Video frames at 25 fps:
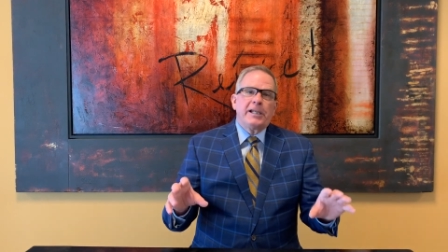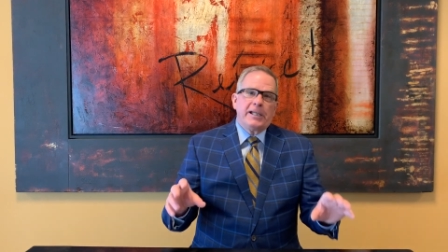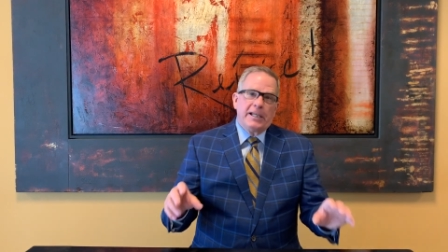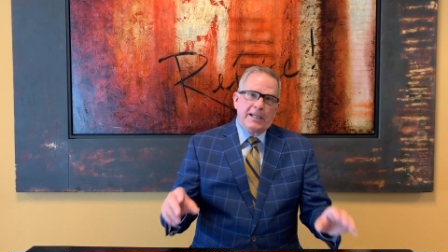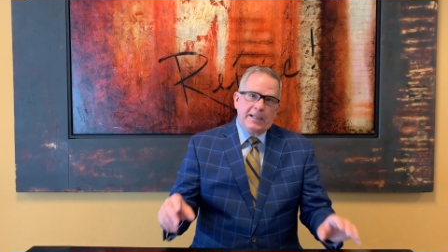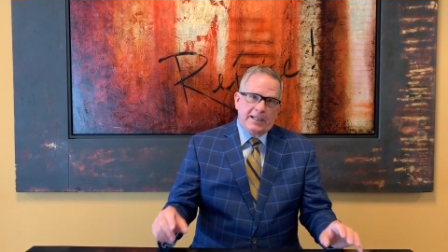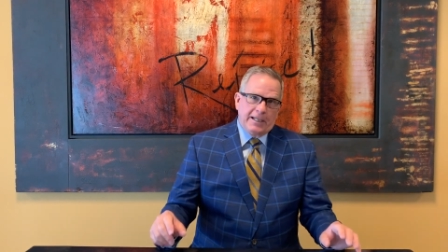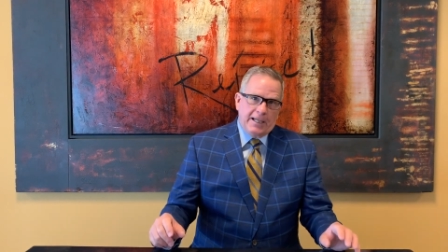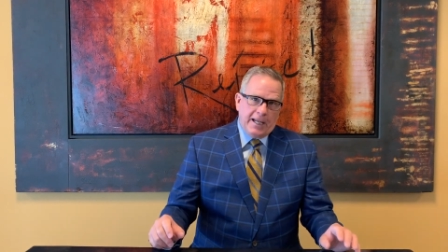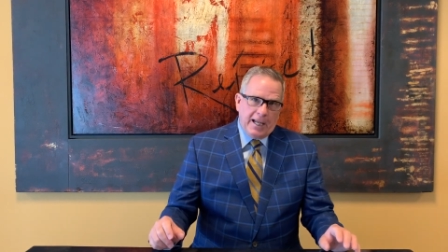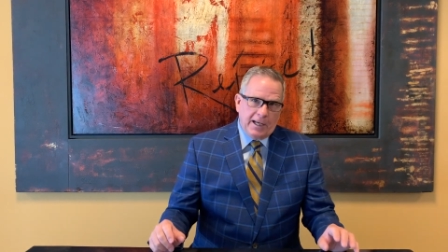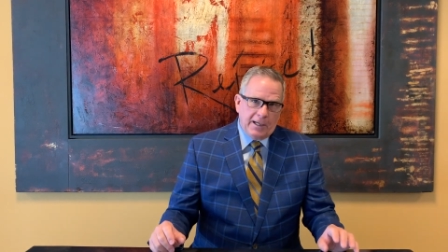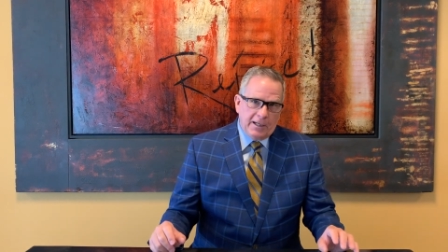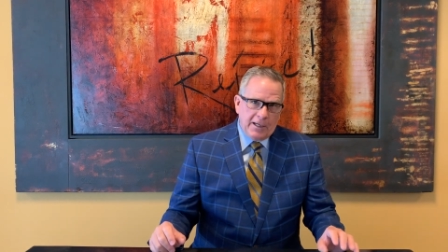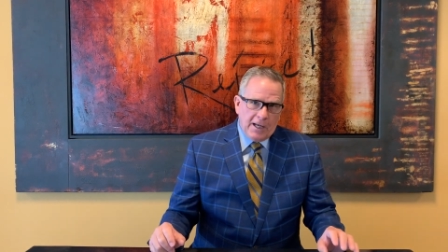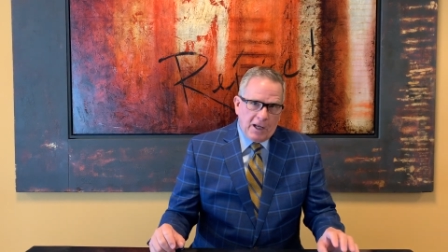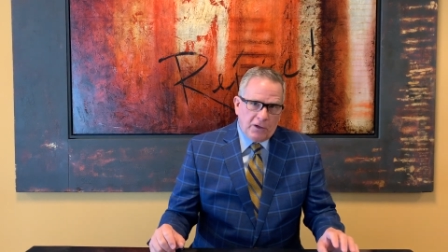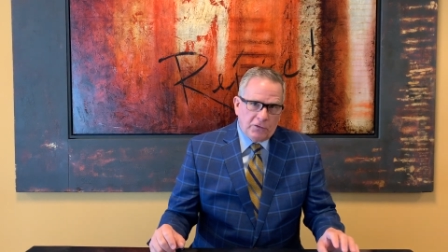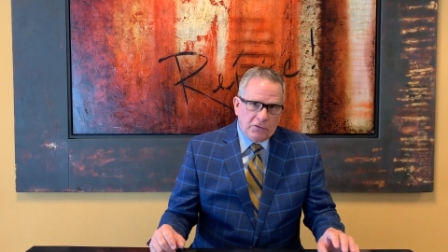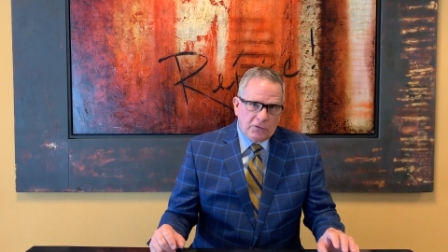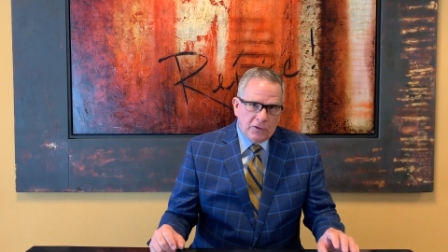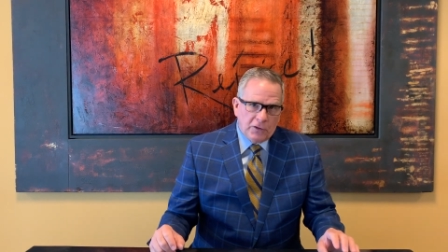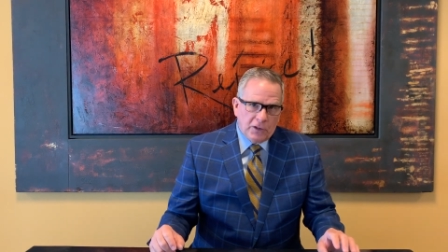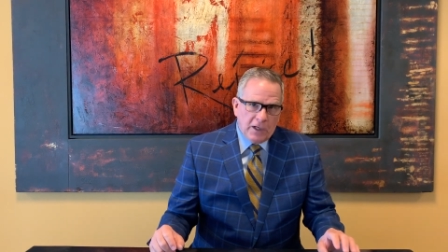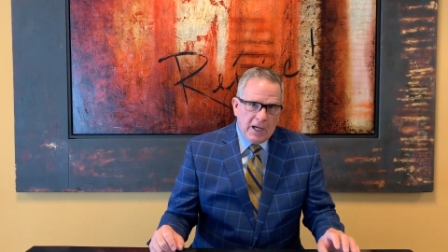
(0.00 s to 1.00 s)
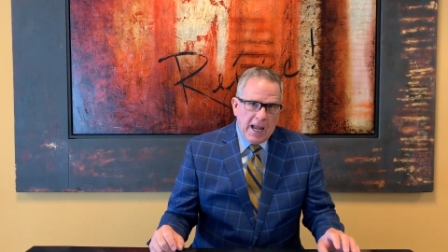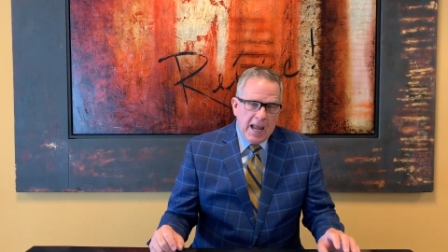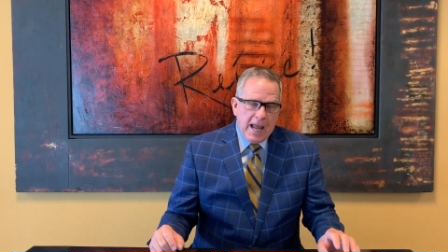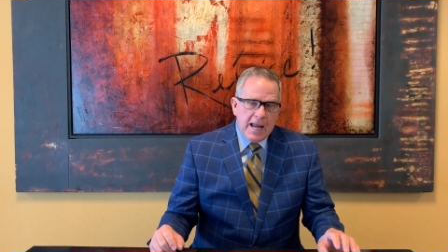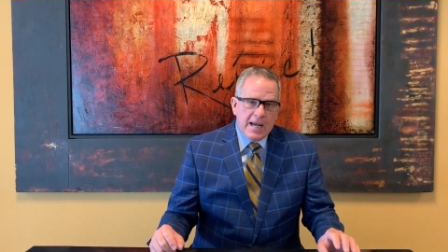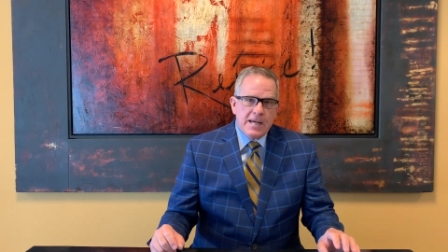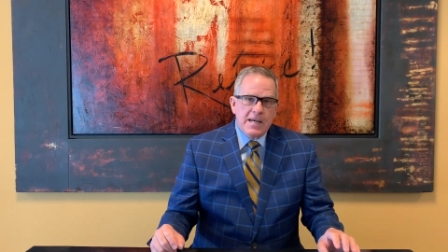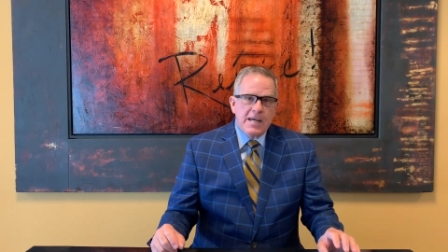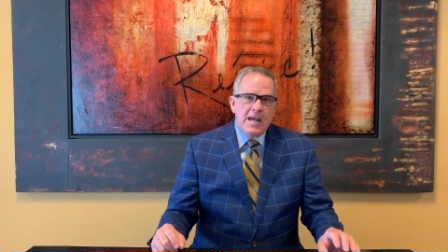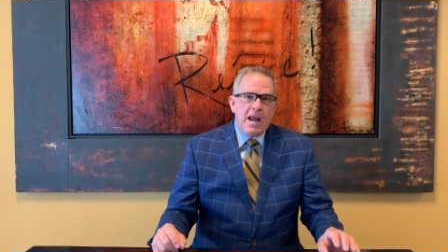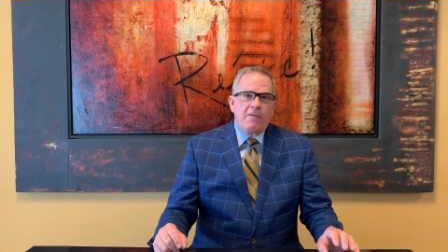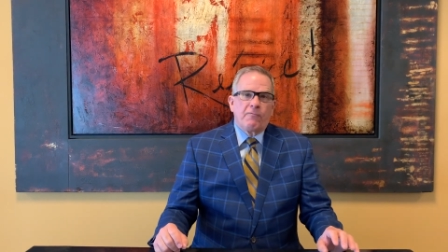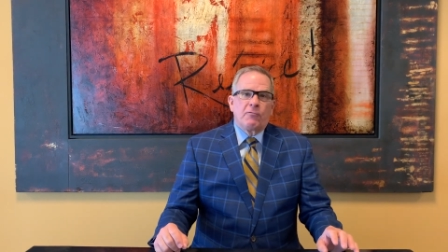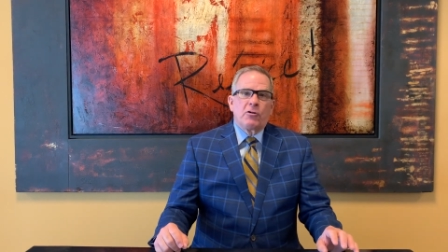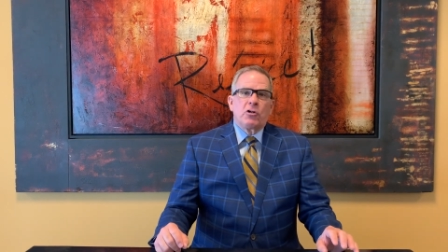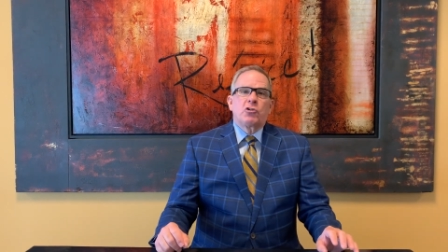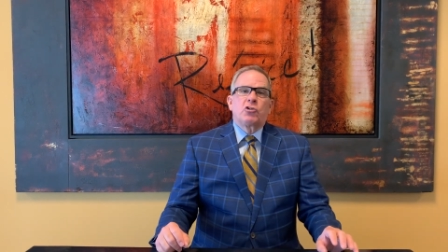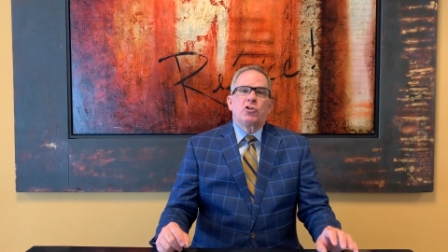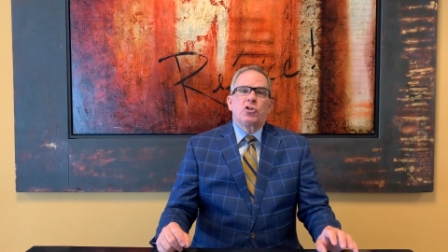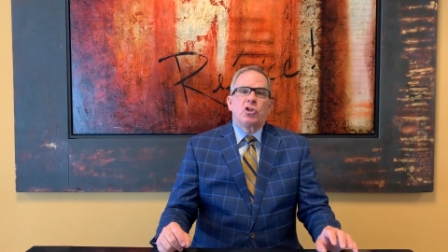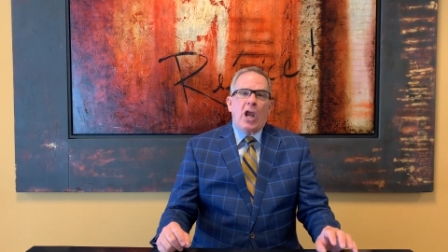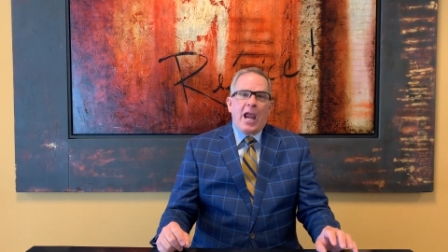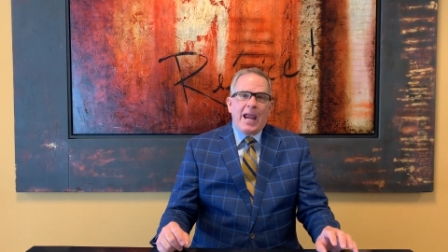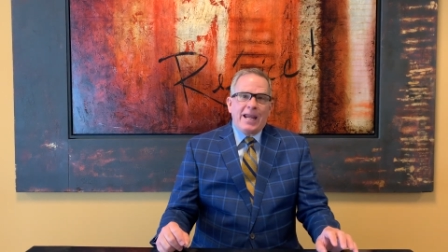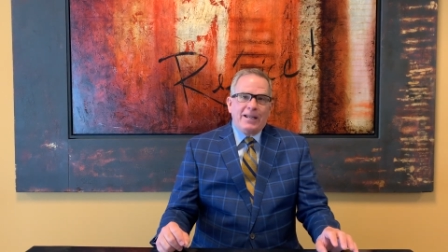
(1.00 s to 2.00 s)
incandescent and never
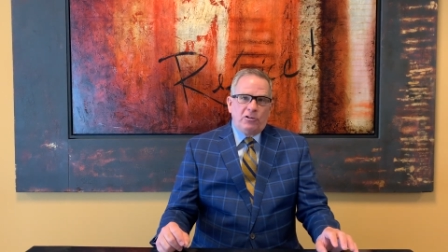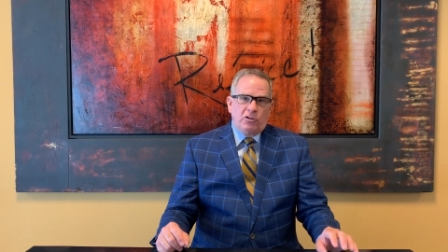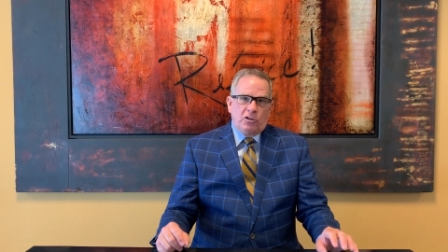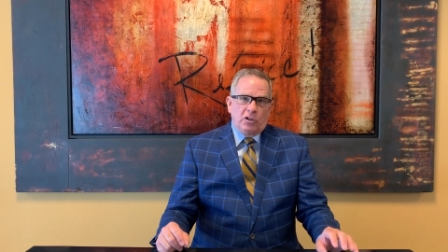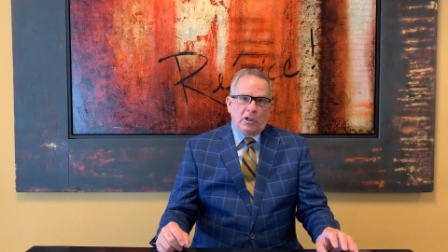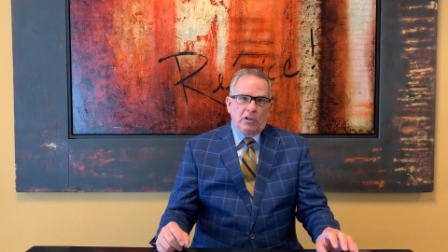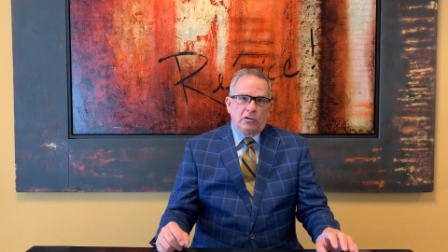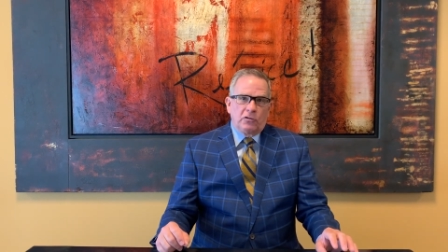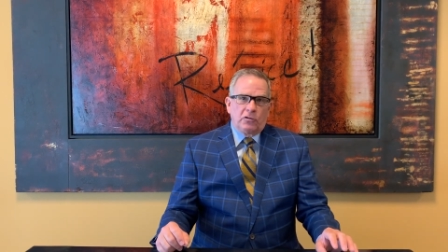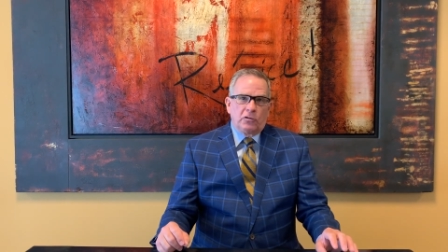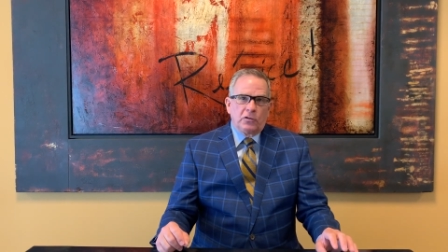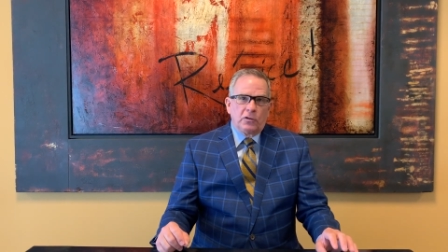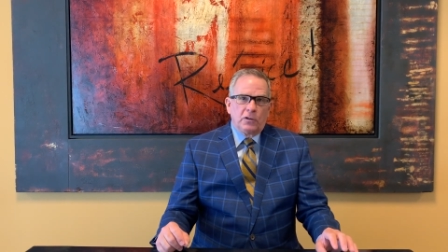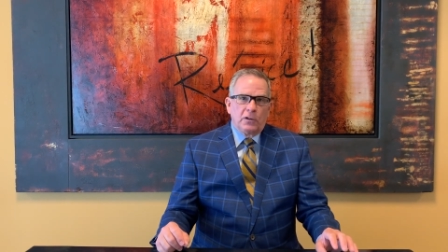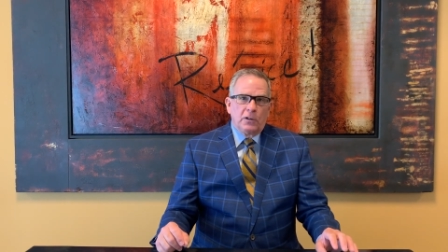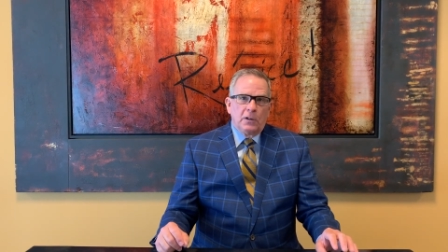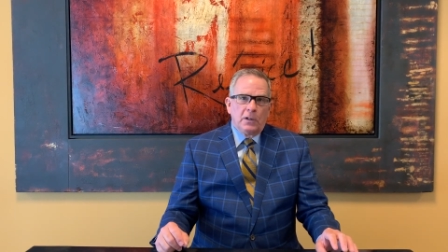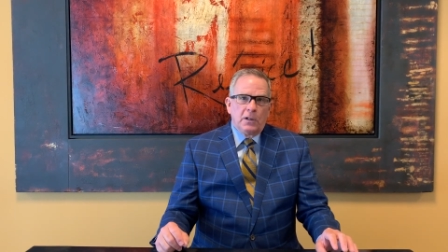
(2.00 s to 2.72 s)
changes.